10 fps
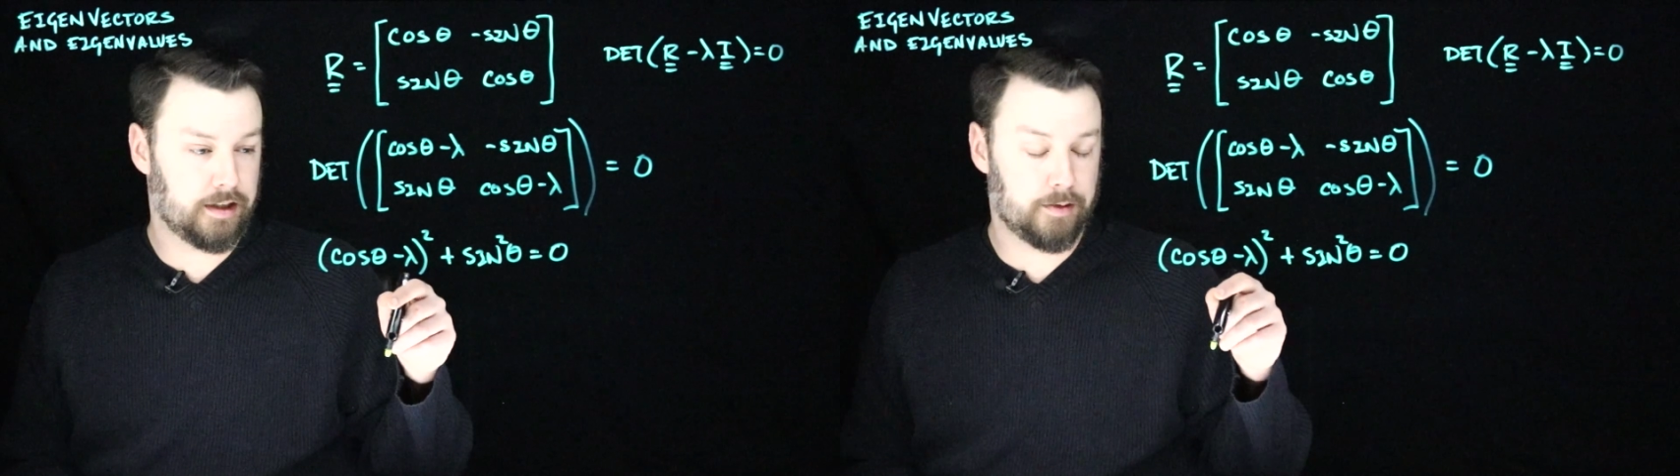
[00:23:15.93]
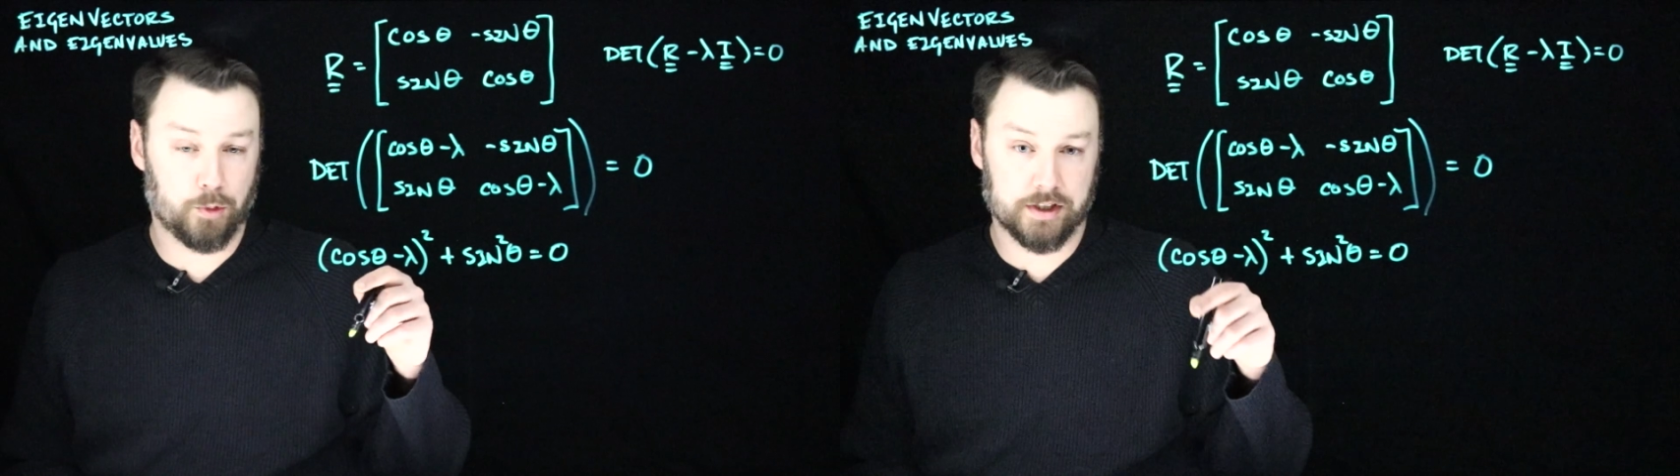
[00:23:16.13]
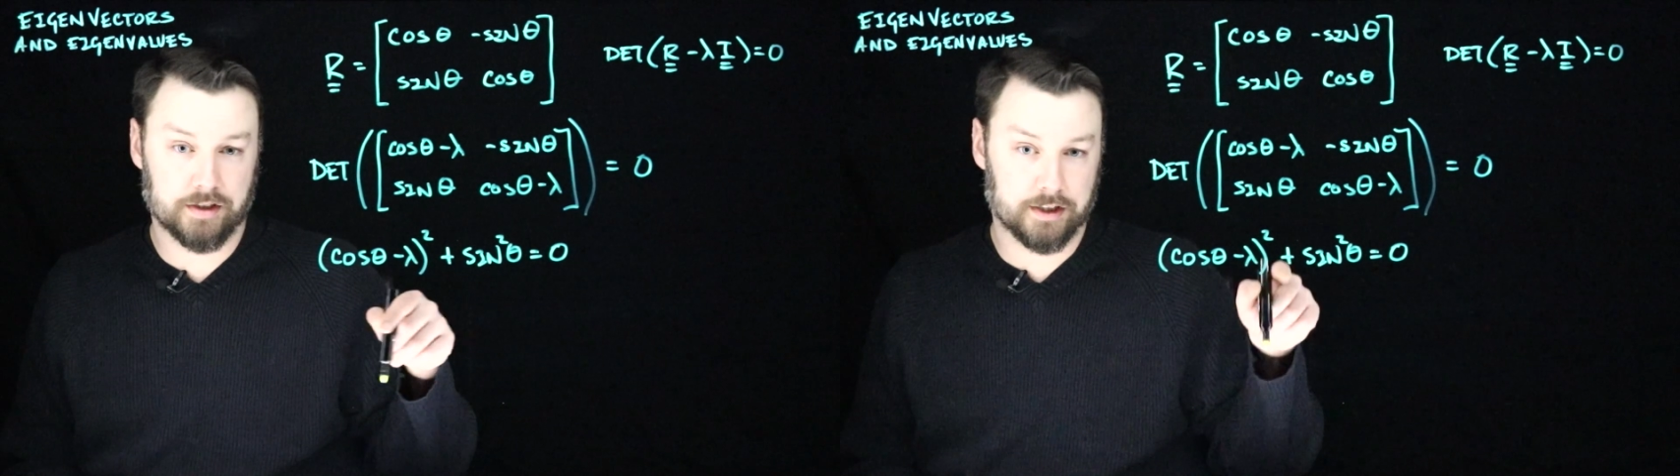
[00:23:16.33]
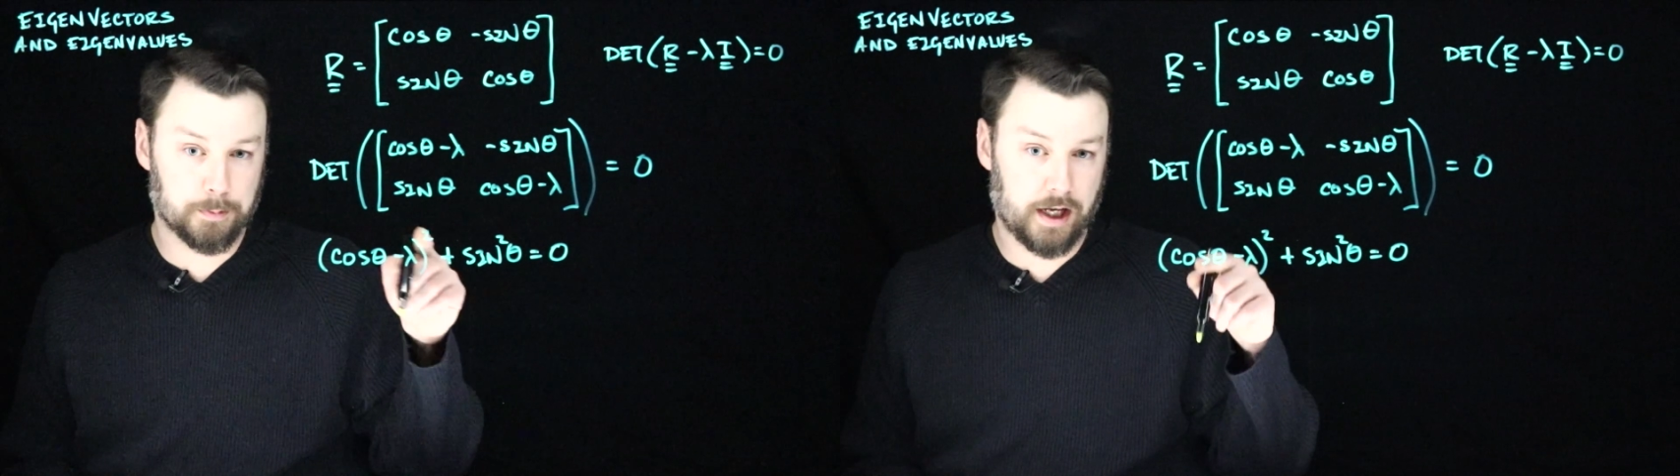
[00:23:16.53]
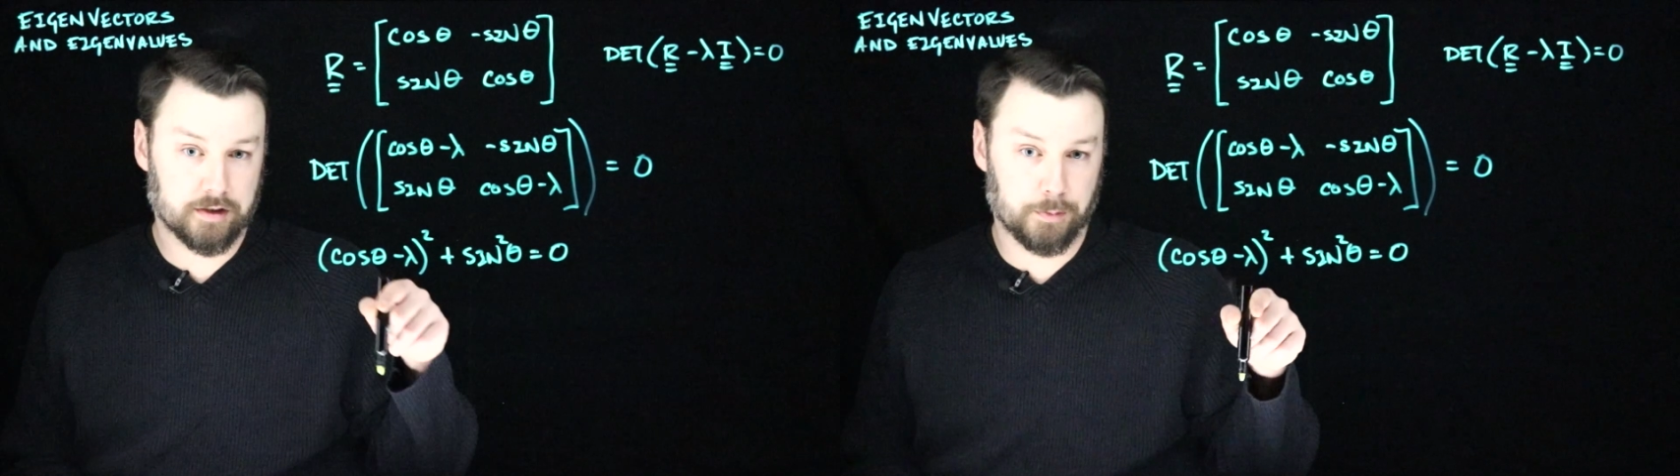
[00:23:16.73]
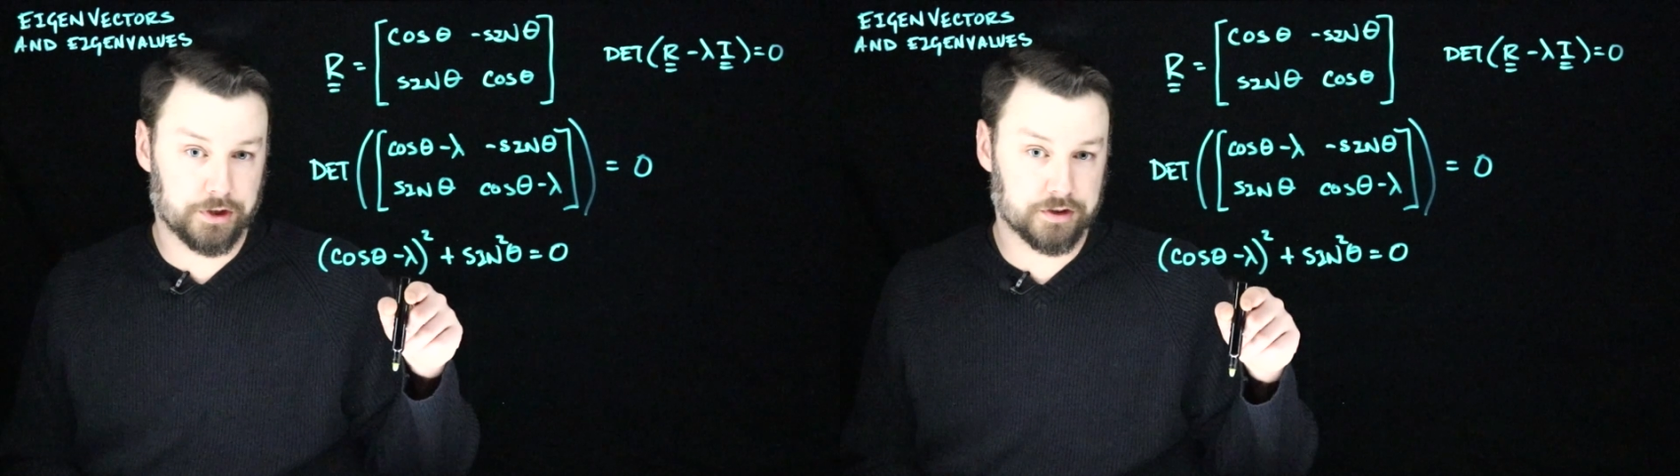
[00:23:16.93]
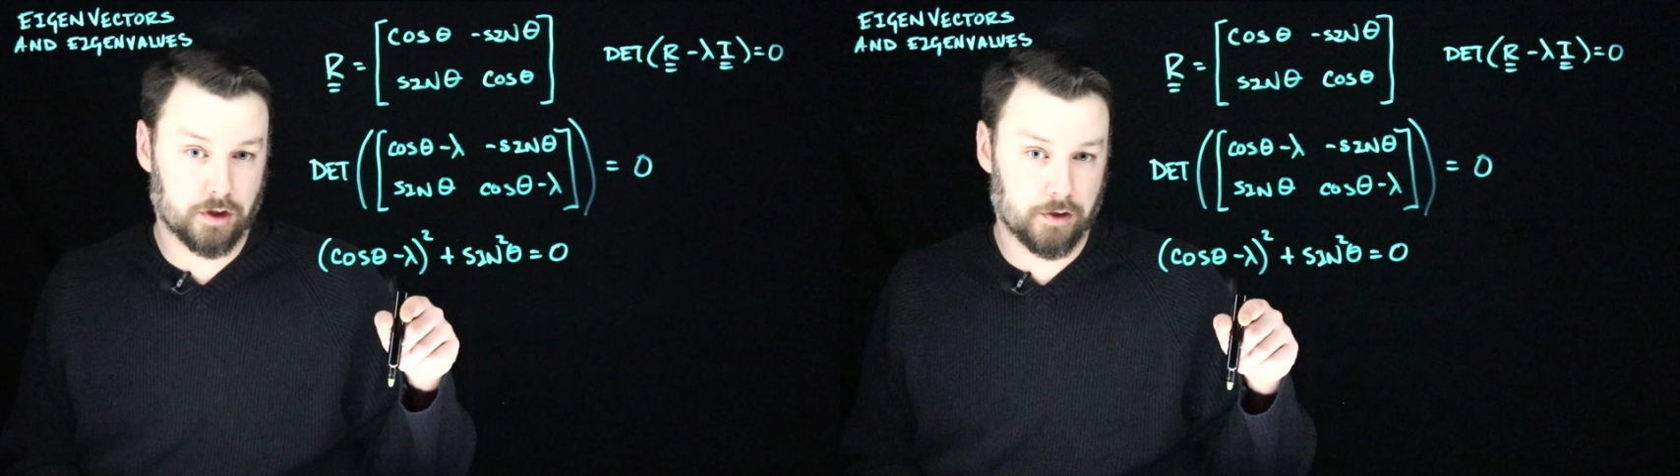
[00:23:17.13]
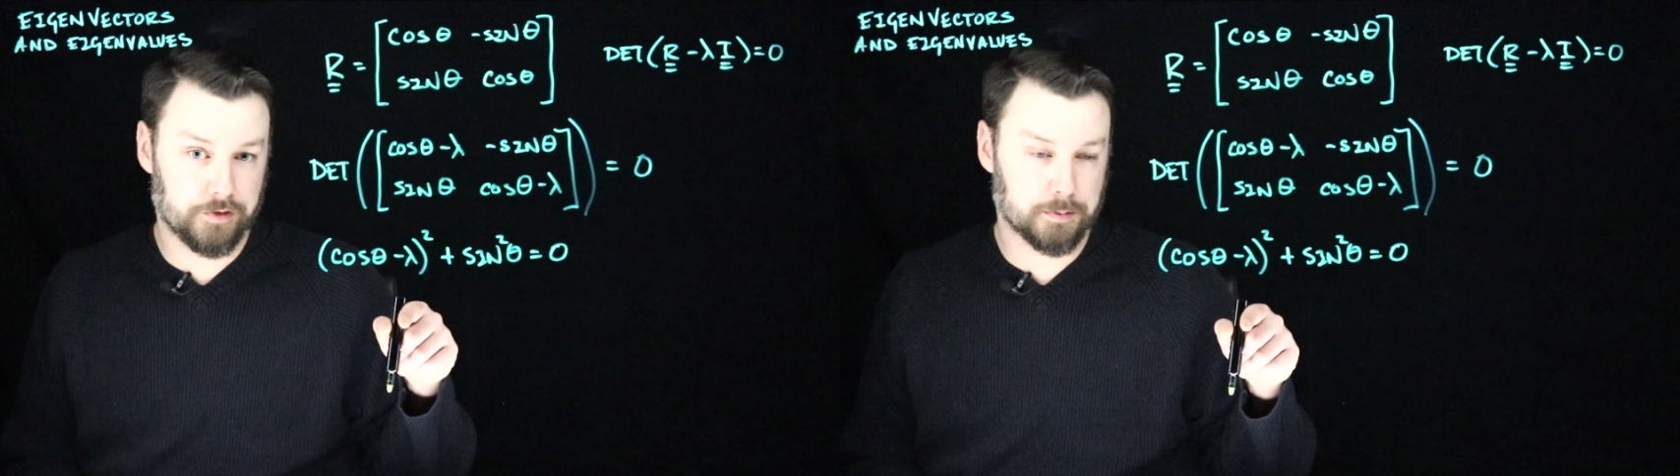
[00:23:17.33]
in which it's possible to
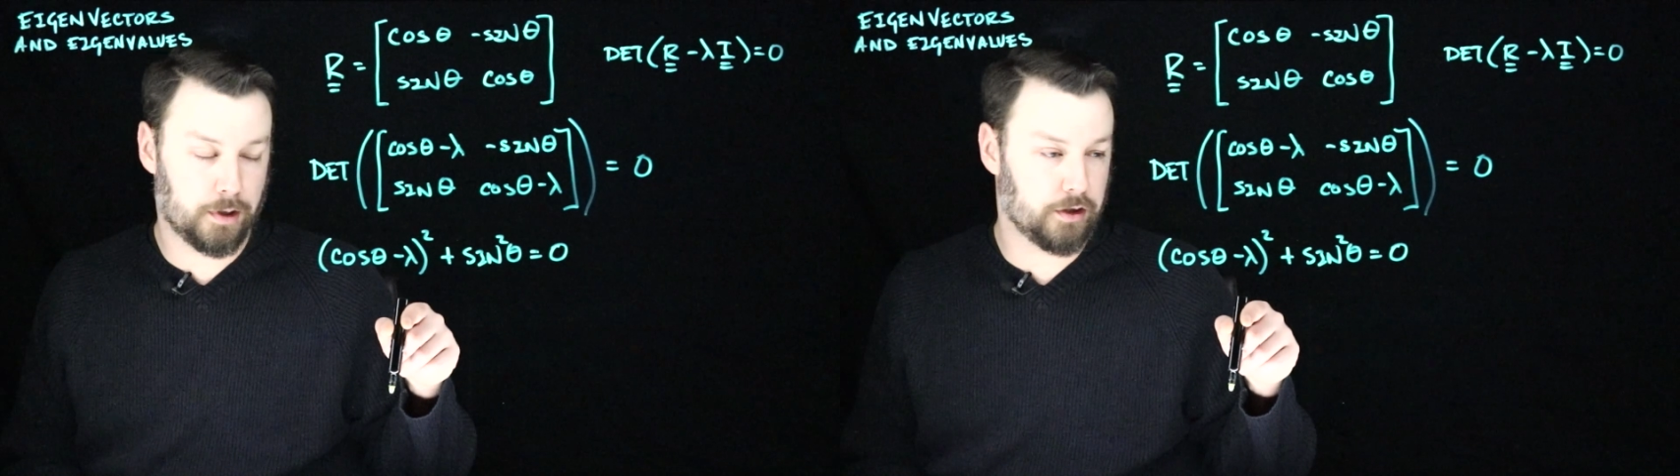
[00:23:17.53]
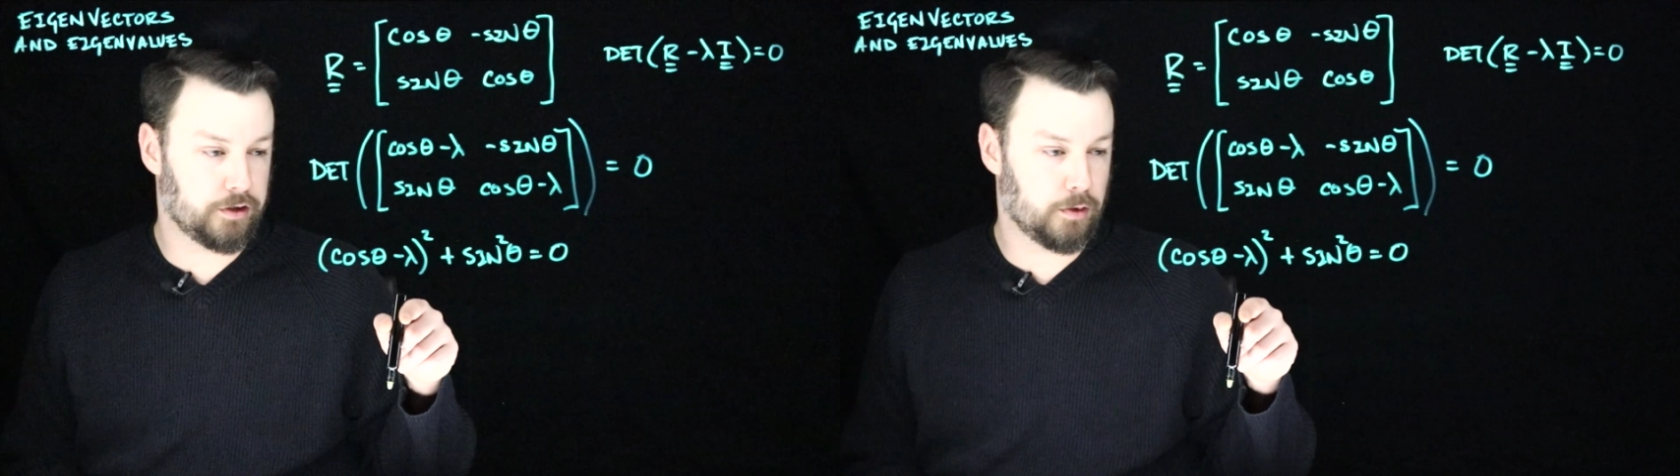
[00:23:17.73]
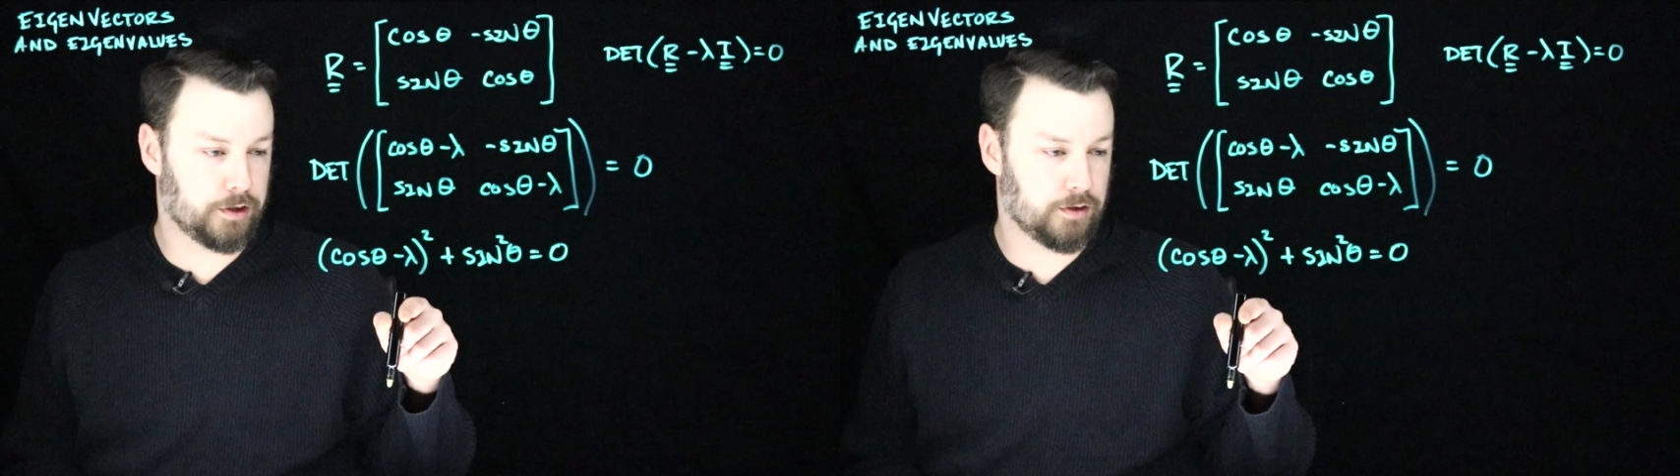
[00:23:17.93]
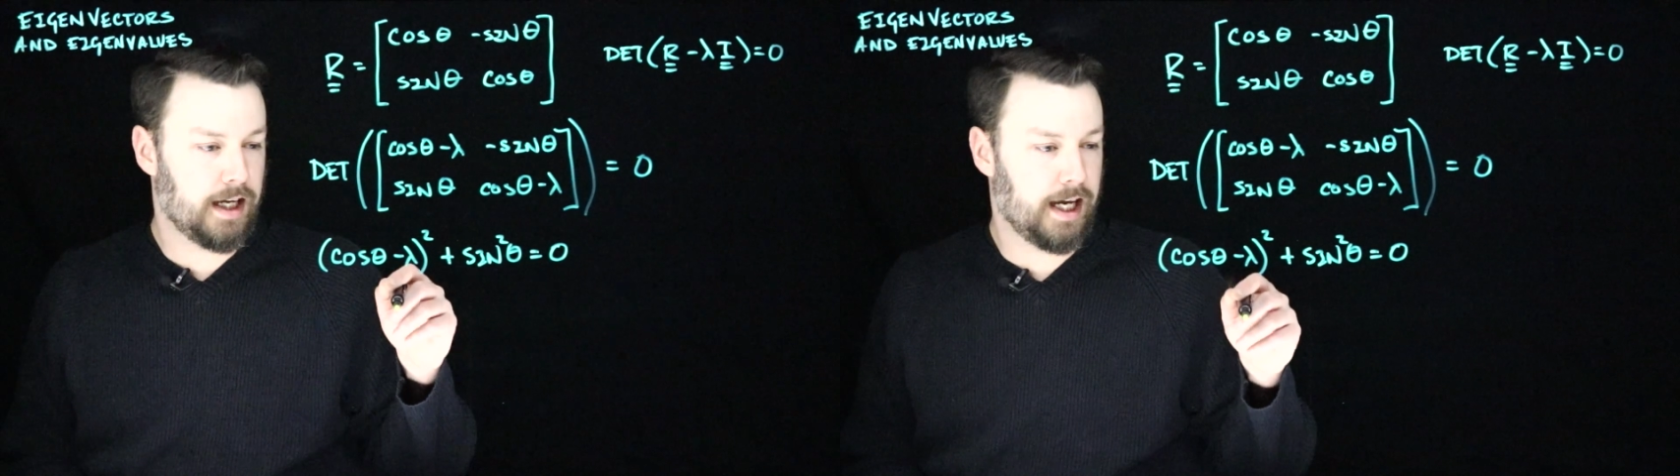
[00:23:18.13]
solve this polynomial,